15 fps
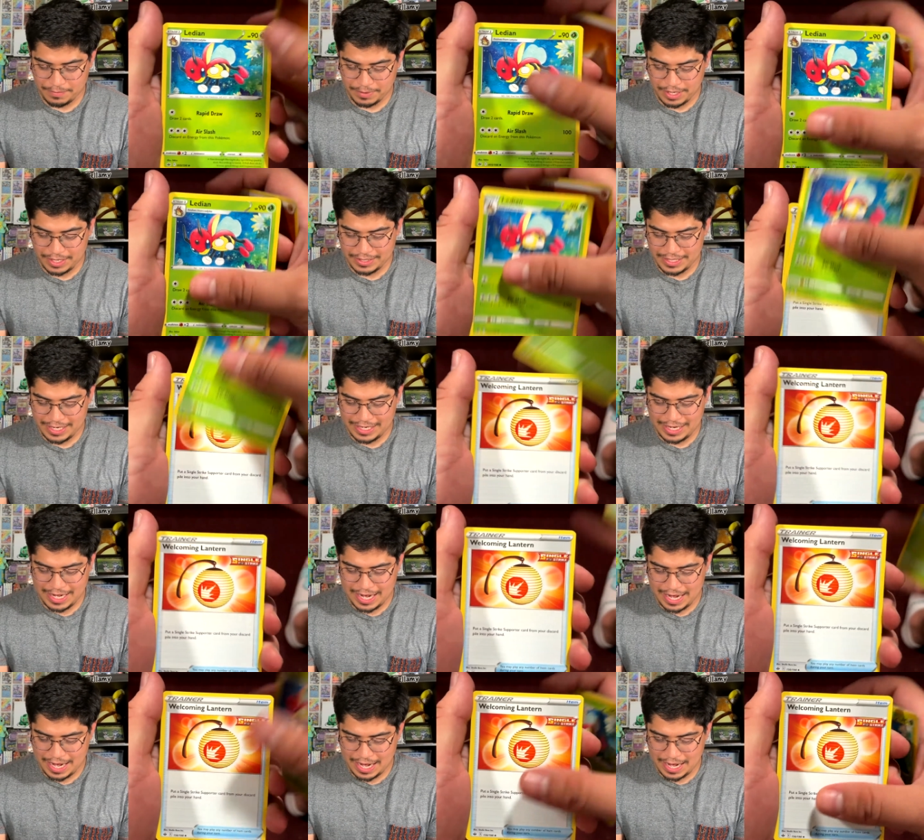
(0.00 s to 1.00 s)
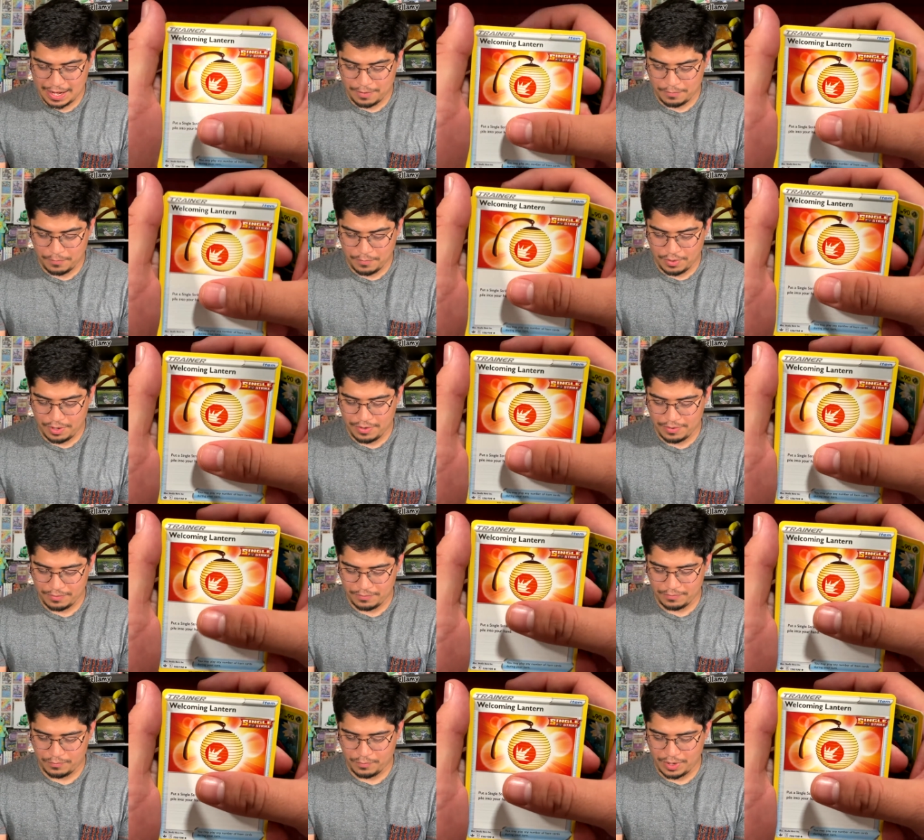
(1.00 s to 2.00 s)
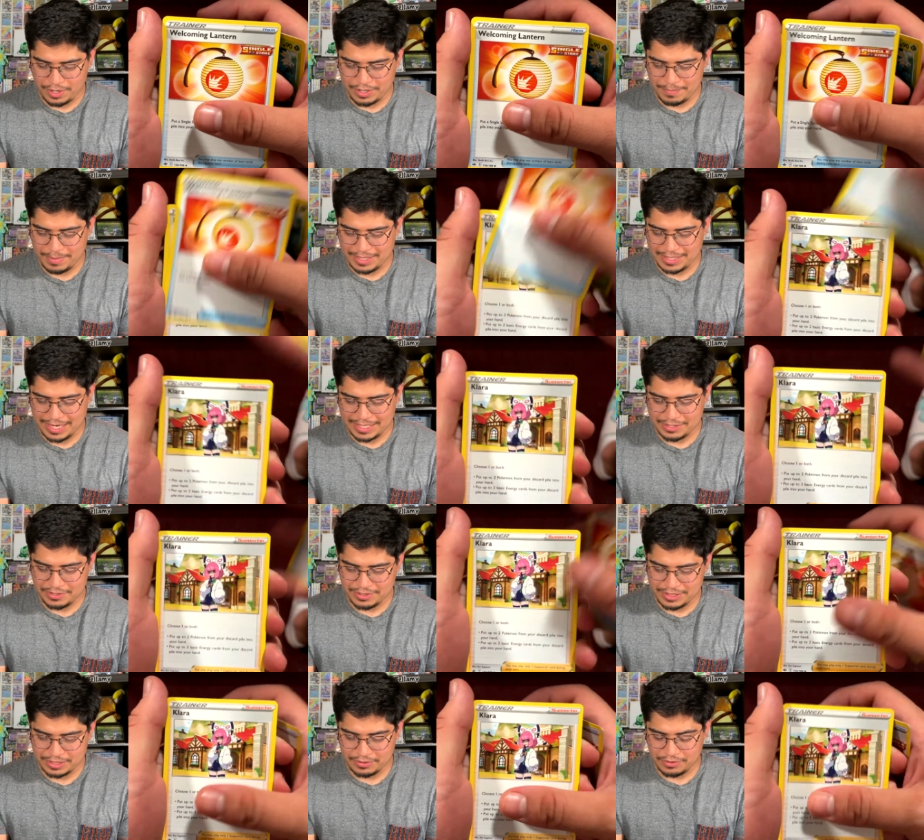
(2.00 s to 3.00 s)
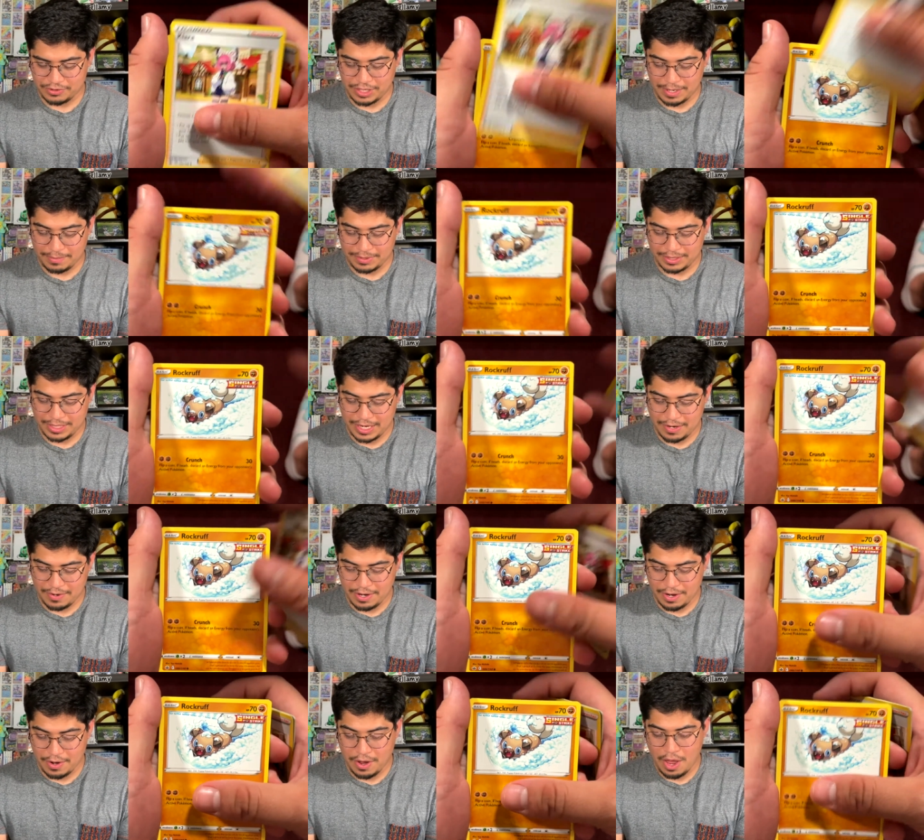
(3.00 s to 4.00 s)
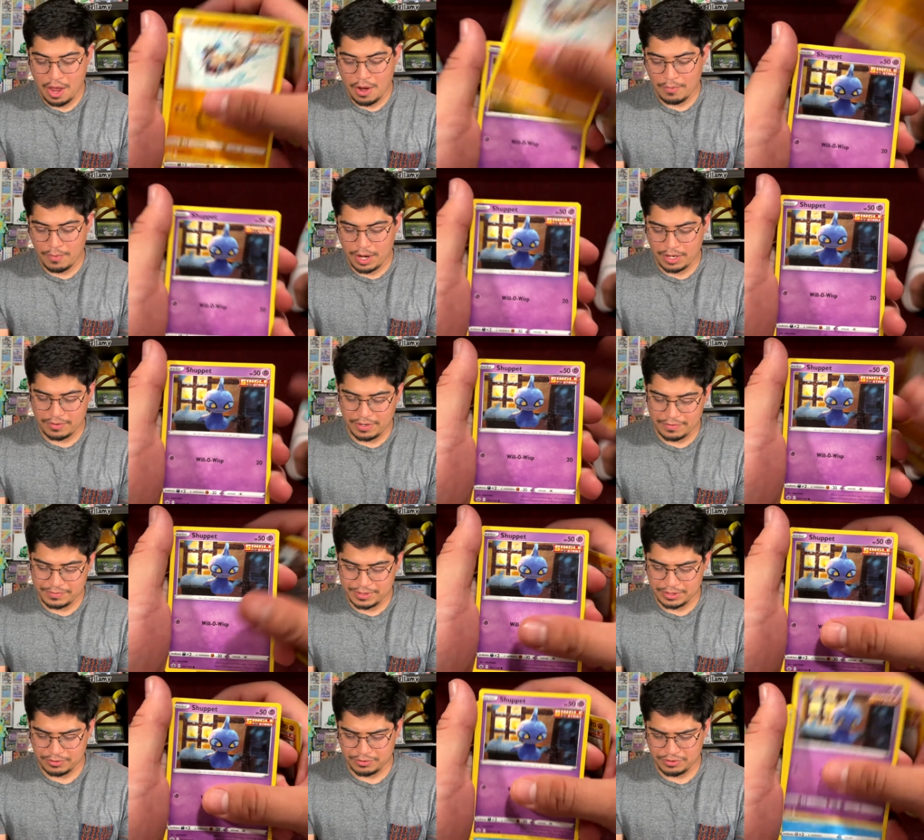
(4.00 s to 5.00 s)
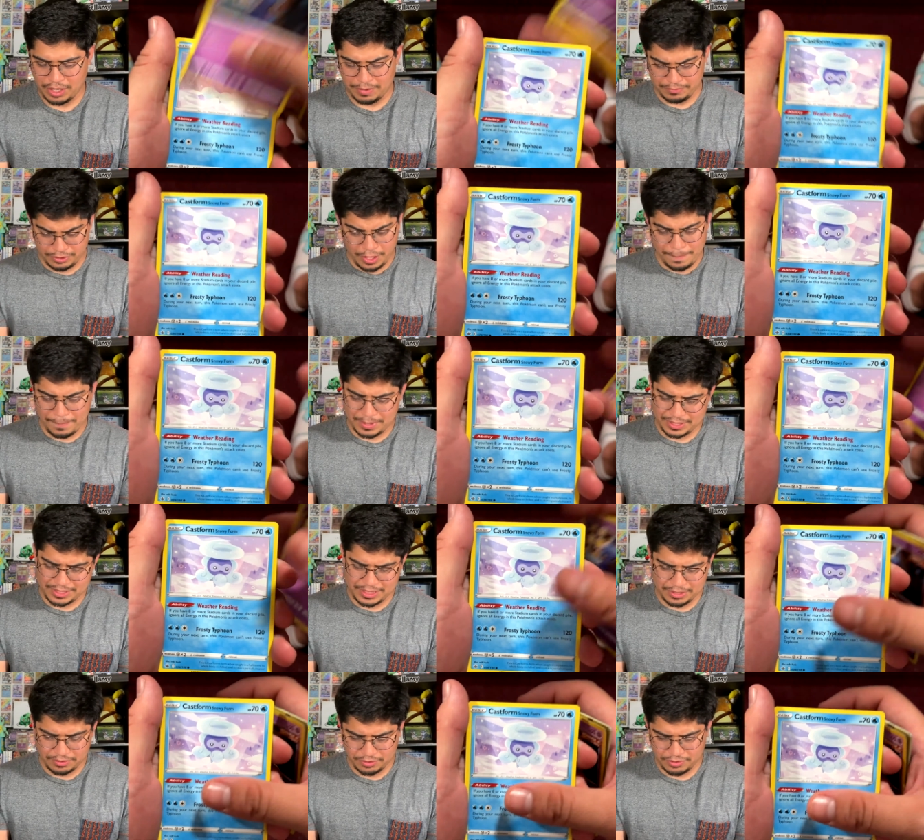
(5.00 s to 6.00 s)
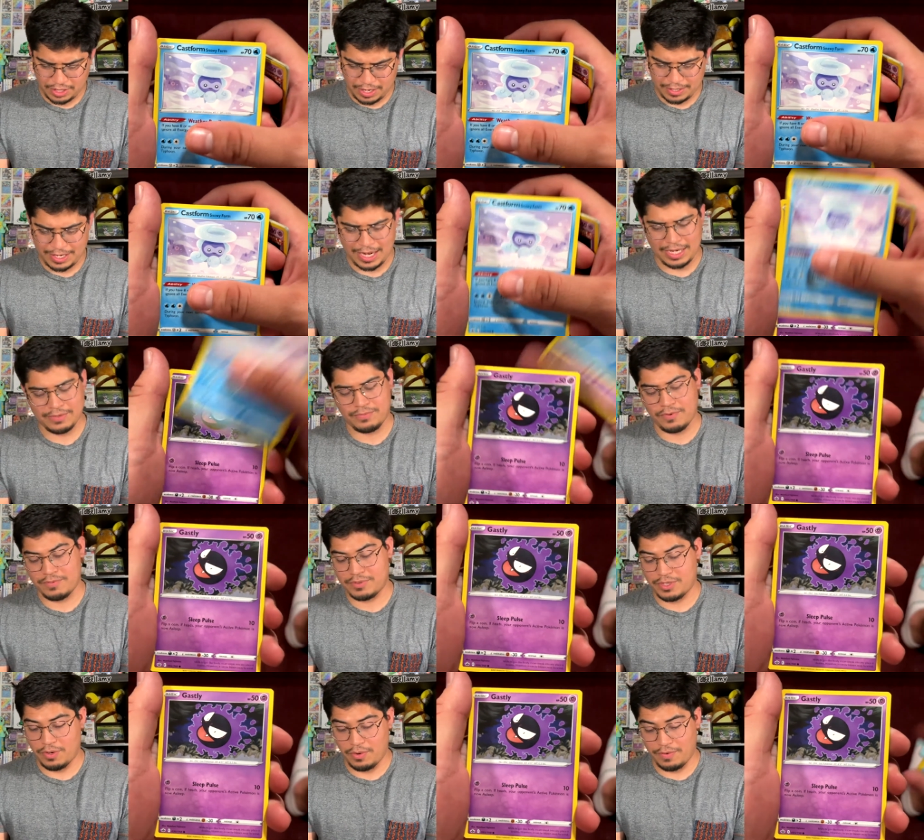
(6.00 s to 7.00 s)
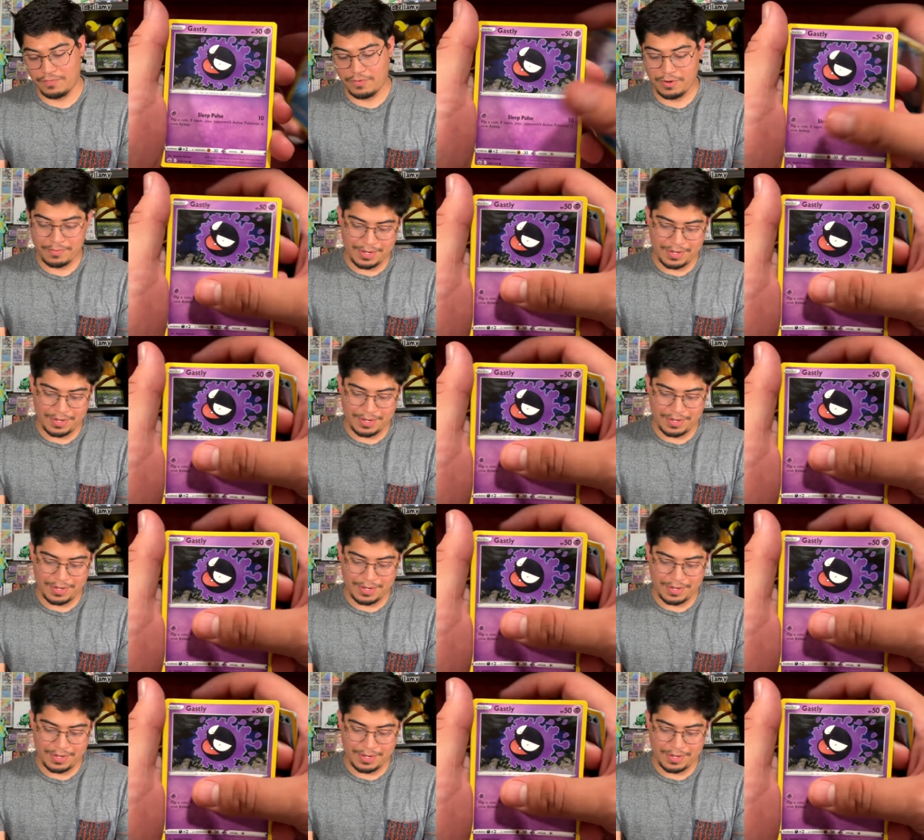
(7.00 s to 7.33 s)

We got Lady Anne, Welcoming Lantern, single strike, Klara, Rockruff, single strike, Shuppage, single strike, Cast Form, Snowy Form,